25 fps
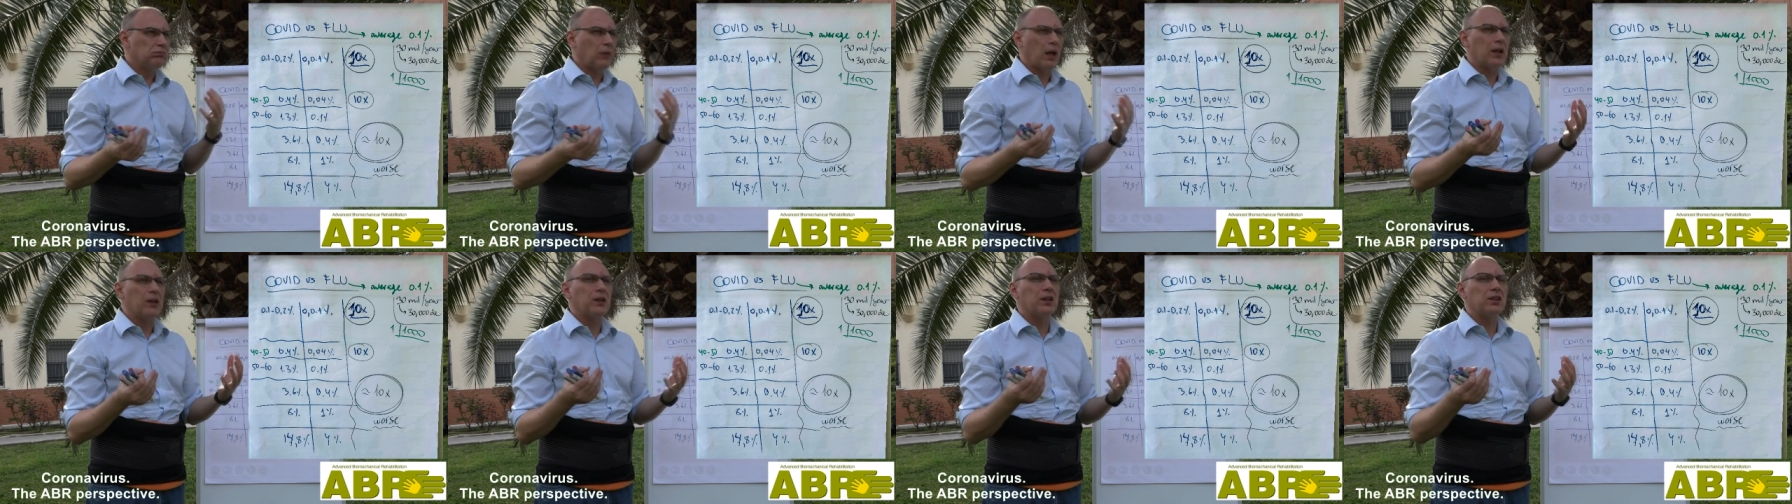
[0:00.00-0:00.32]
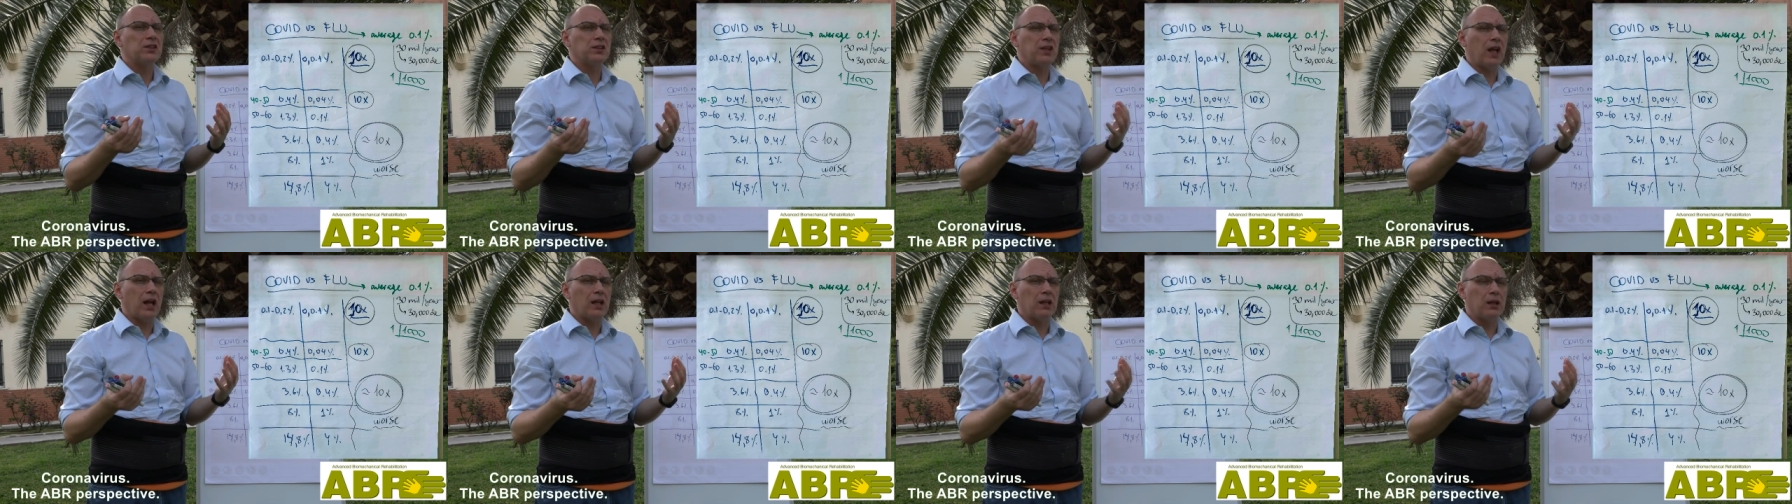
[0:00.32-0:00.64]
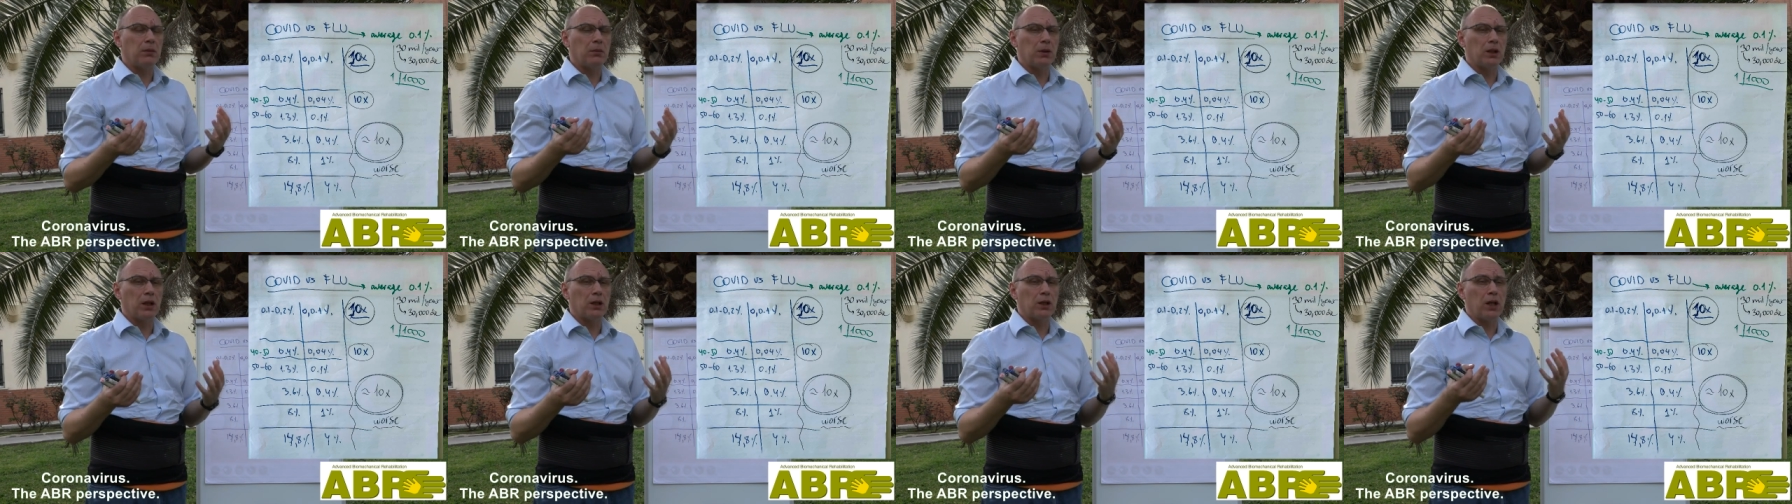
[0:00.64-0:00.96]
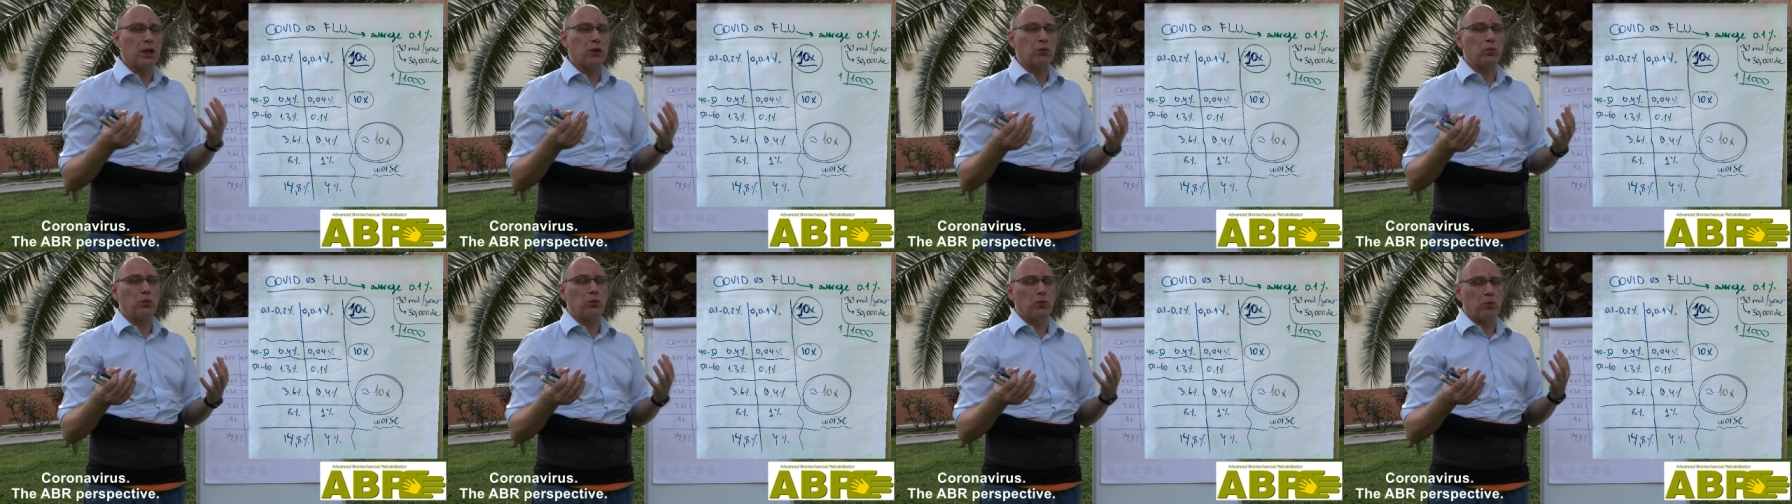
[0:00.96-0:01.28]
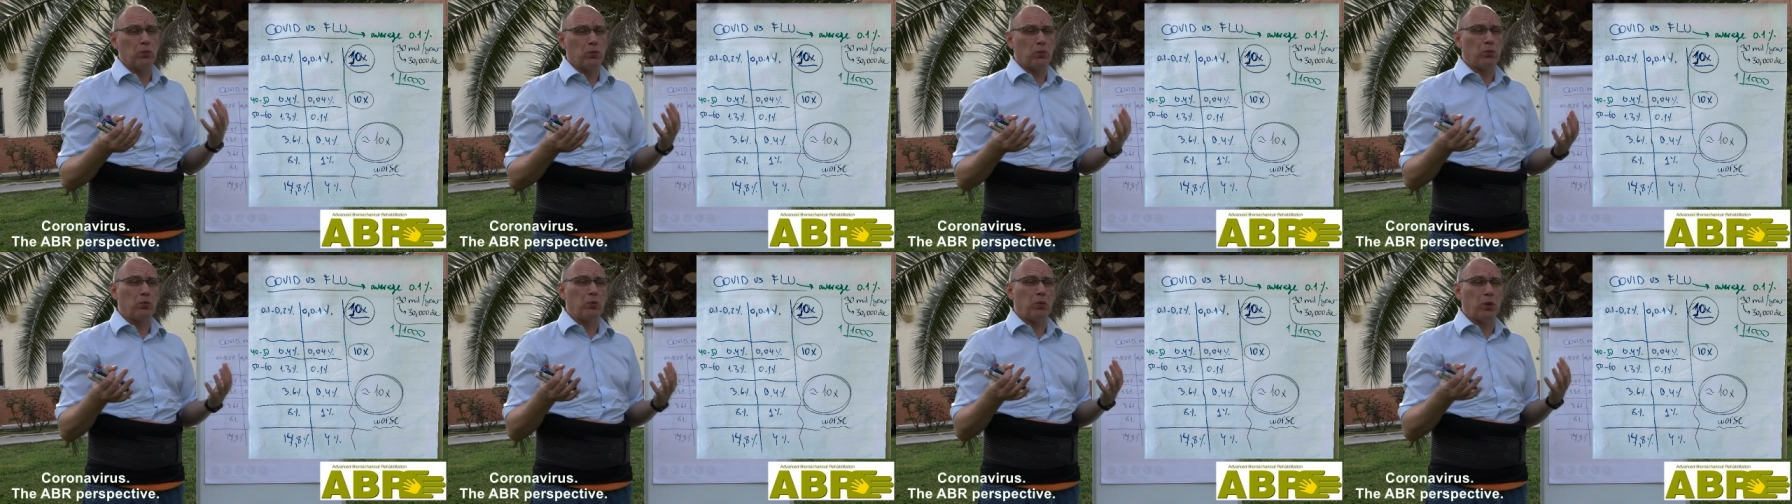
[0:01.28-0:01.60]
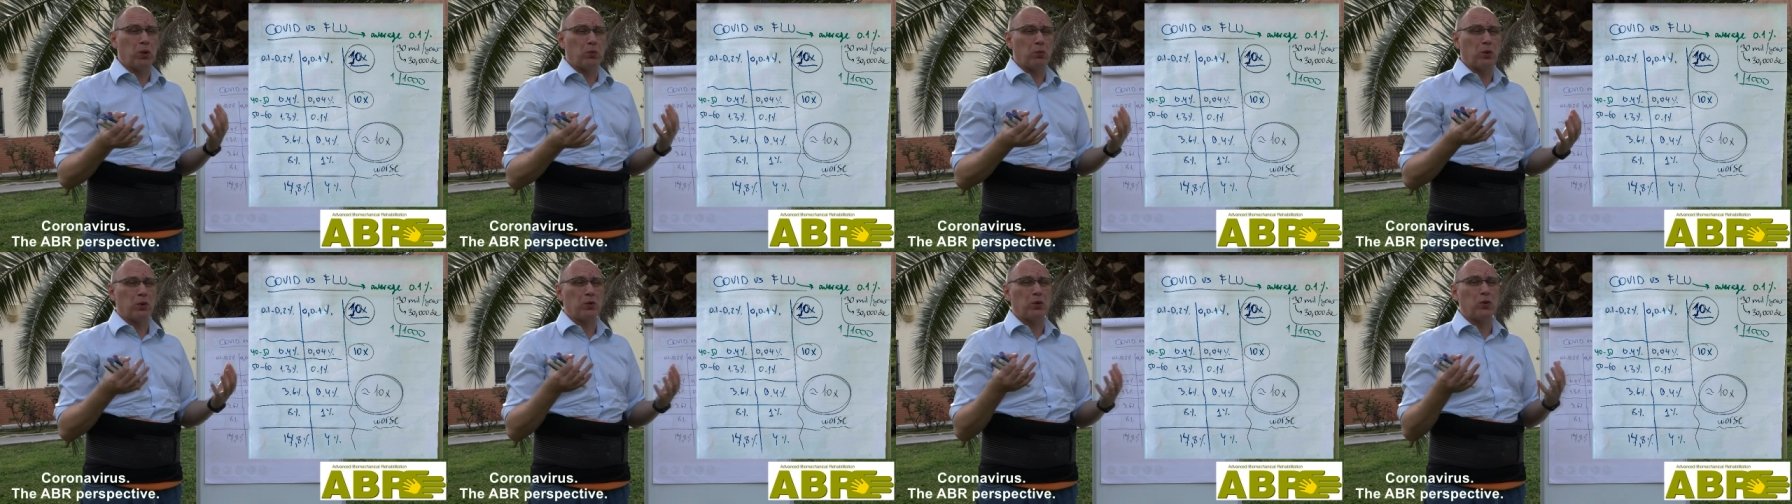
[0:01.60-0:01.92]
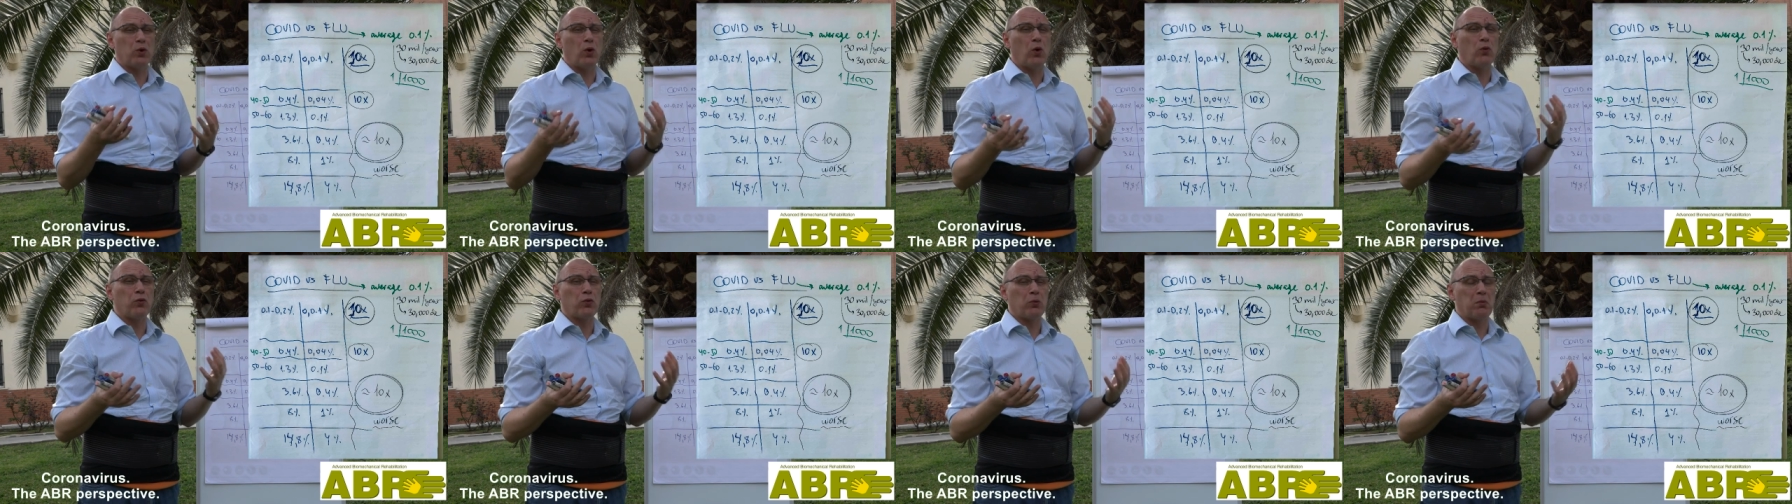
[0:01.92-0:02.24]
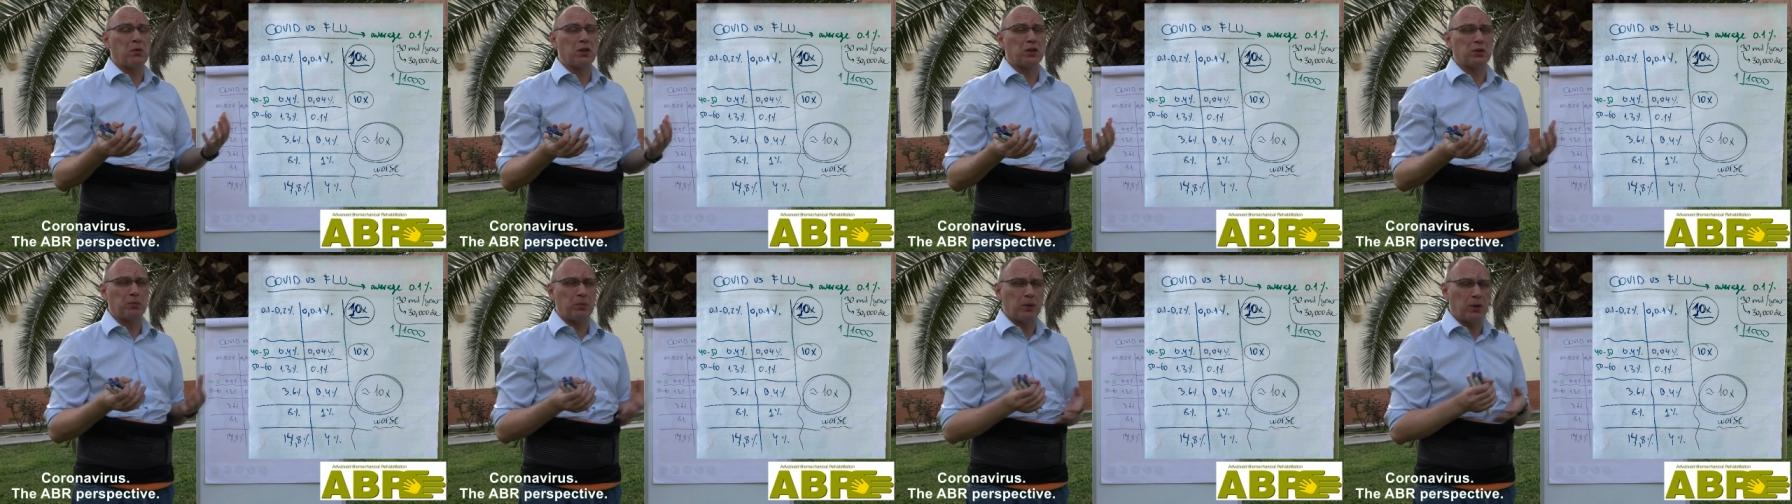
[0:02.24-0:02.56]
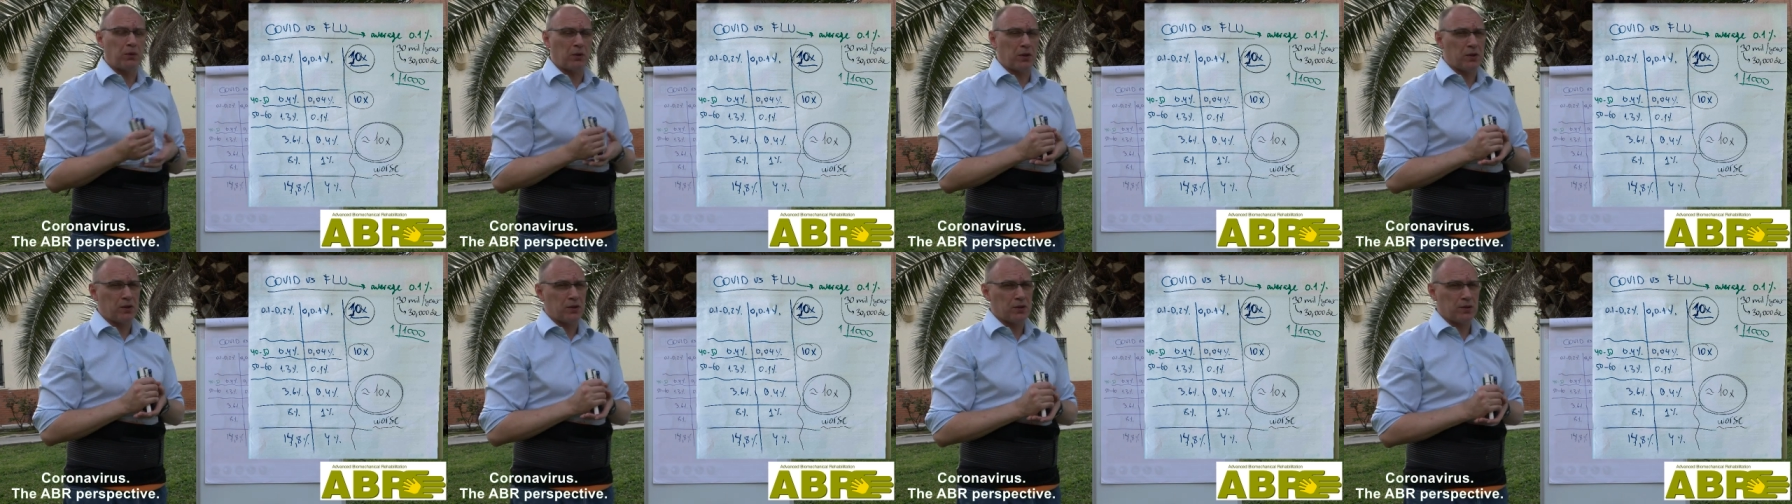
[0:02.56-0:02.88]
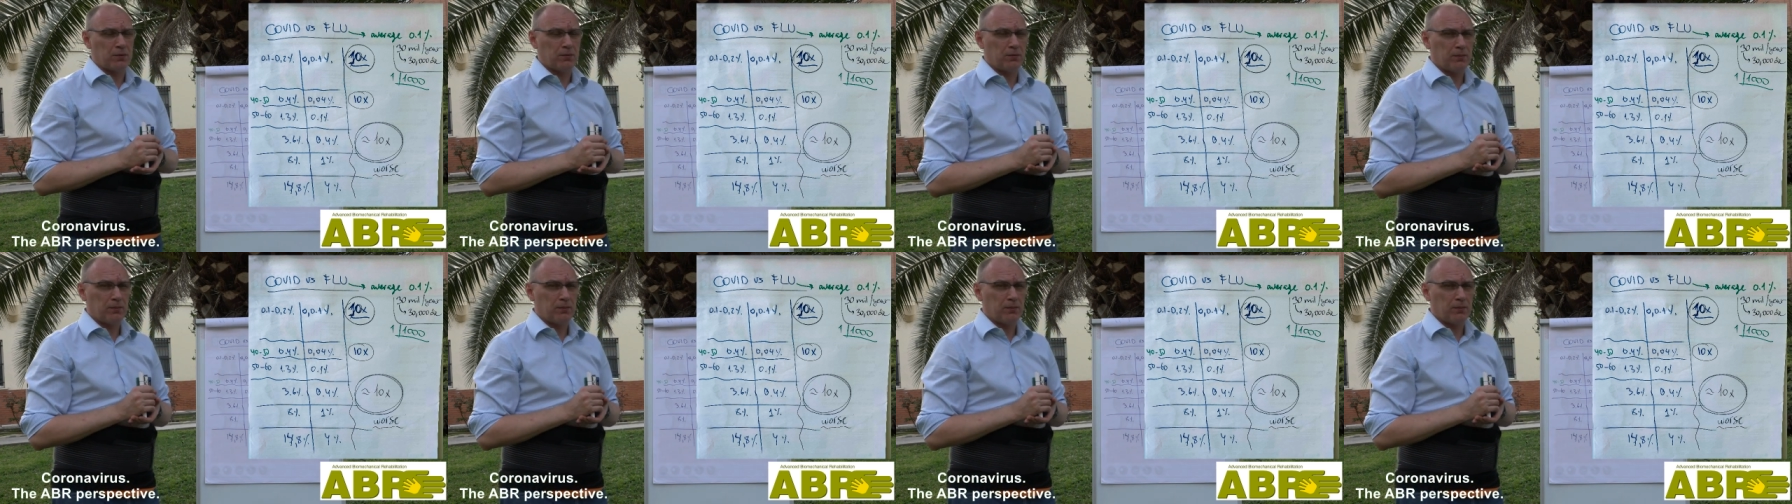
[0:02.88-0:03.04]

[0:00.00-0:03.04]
understandable and that with what we know from experience,